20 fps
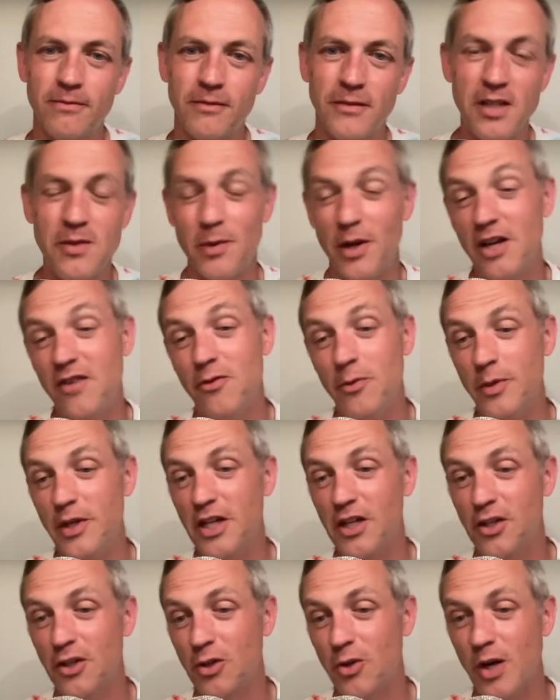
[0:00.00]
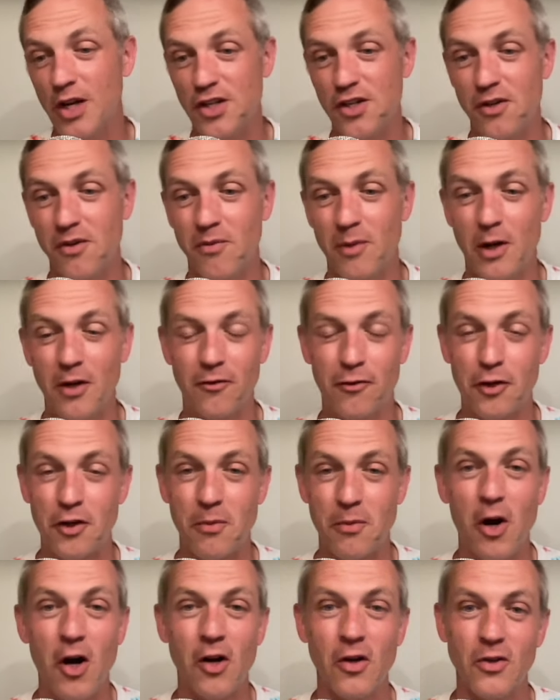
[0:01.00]
This might even be a good question for
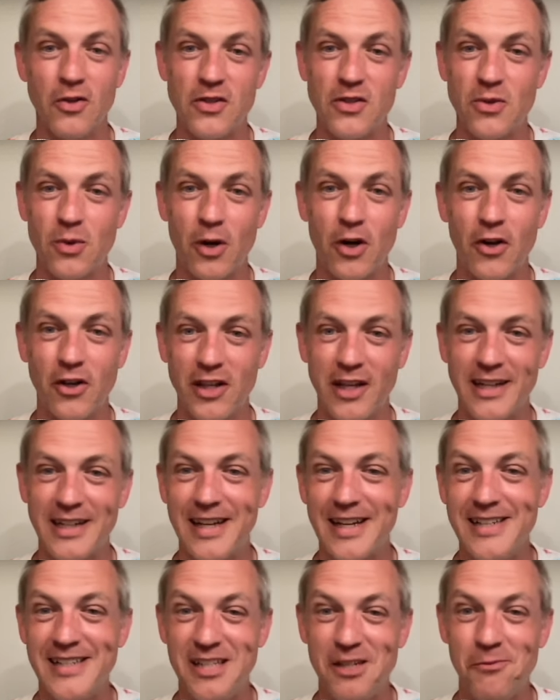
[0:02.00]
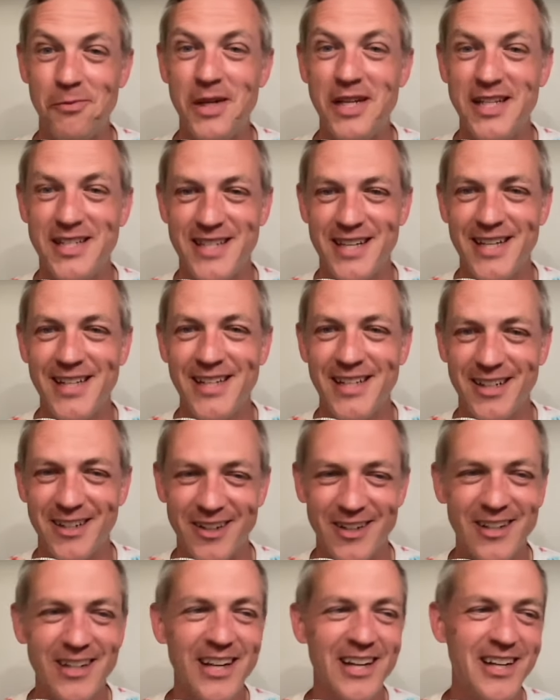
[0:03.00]
tomorrow, since we're already like 19 minutes in
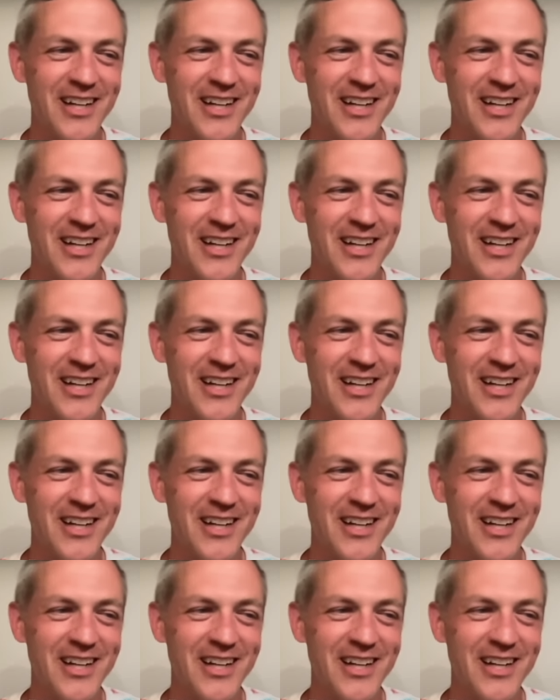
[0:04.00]
here,